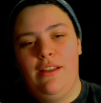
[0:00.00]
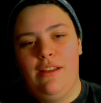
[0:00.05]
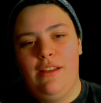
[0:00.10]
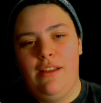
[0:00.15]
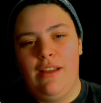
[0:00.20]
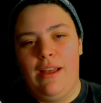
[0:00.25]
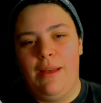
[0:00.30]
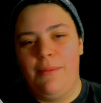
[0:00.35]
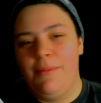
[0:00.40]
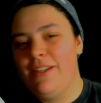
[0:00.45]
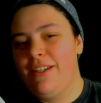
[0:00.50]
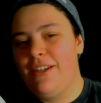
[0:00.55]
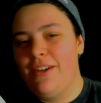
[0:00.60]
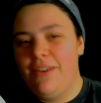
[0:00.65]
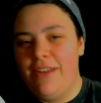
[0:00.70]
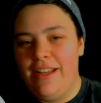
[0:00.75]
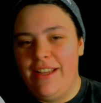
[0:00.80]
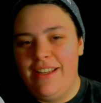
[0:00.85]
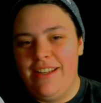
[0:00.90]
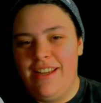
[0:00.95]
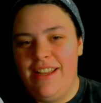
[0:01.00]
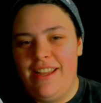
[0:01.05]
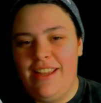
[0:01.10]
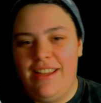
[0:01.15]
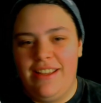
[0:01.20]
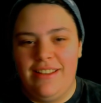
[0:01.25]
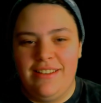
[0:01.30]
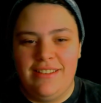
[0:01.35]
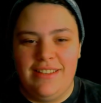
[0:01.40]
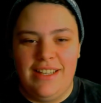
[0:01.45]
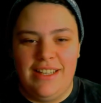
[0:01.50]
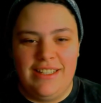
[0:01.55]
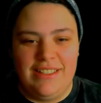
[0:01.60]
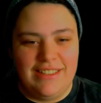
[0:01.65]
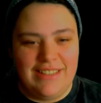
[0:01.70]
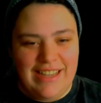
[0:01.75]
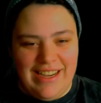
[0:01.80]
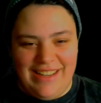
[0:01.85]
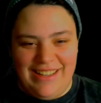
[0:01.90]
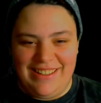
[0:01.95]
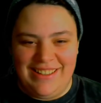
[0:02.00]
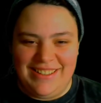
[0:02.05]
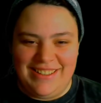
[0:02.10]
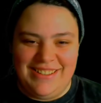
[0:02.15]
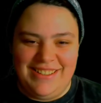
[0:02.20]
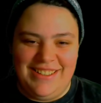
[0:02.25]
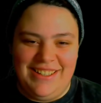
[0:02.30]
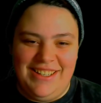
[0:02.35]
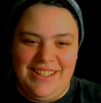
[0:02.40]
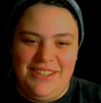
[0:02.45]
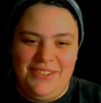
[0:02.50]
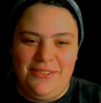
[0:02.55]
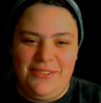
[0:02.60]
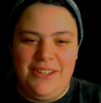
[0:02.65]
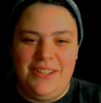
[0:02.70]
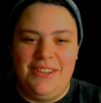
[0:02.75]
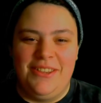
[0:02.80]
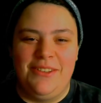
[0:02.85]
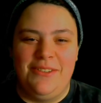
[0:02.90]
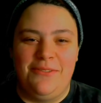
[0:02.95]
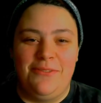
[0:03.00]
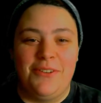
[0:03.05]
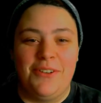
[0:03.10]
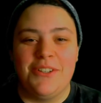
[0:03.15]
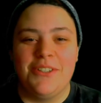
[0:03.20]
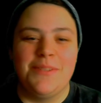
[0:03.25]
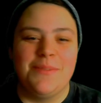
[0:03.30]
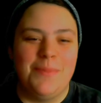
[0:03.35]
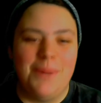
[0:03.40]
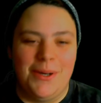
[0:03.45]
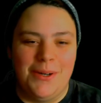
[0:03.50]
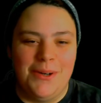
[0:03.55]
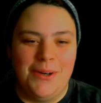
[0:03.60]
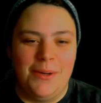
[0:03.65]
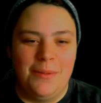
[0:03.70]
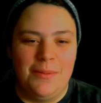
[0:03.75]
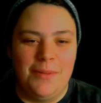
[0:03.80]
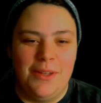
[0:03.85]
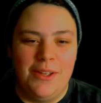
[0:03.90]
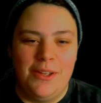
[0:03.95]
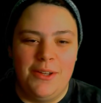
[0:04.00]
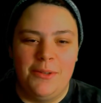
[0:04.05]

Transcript: I'm going to go ahead and let Galaxy read the first poem,